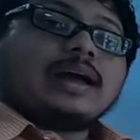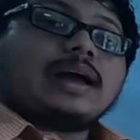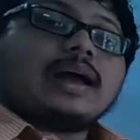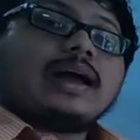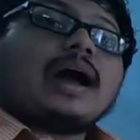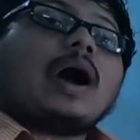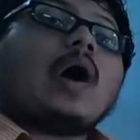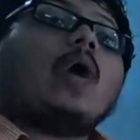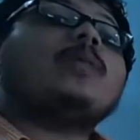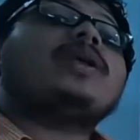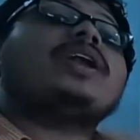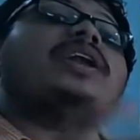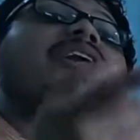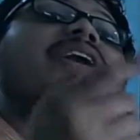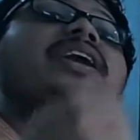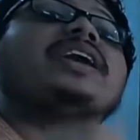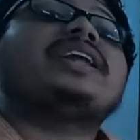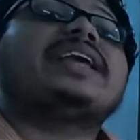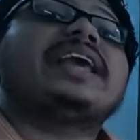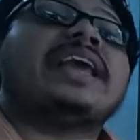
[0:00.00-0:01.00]
how many
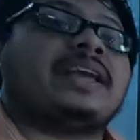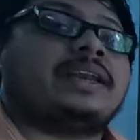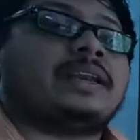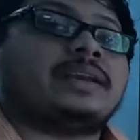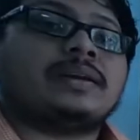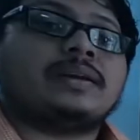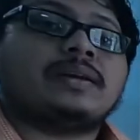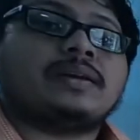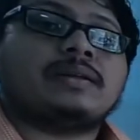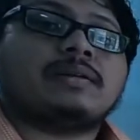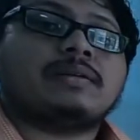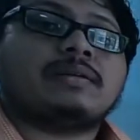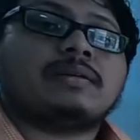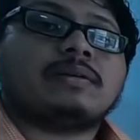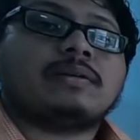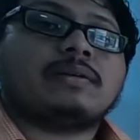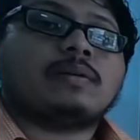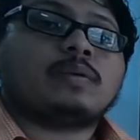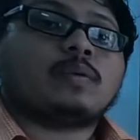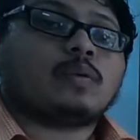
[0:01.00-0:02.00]
did it
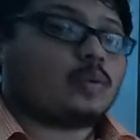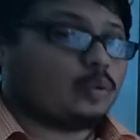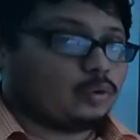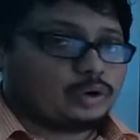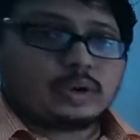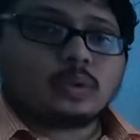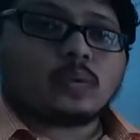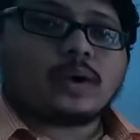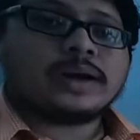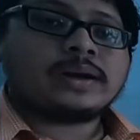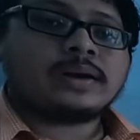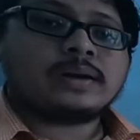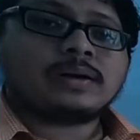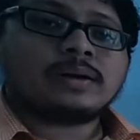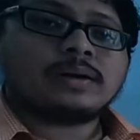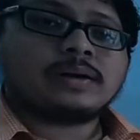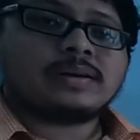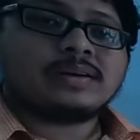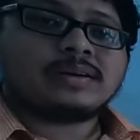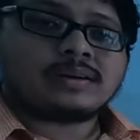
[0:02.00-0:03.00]
gain? Only 1,
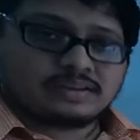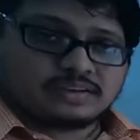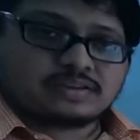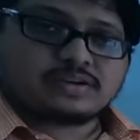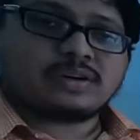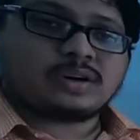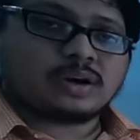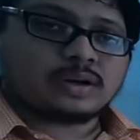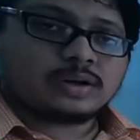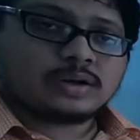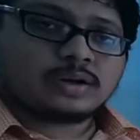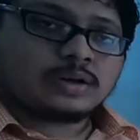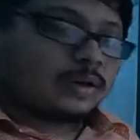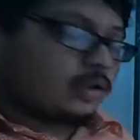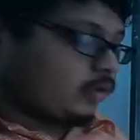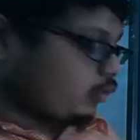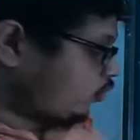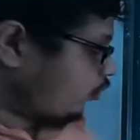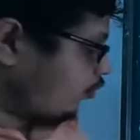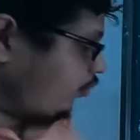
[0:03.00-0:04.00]
is it not?
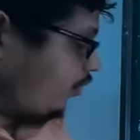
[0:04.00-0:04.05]
So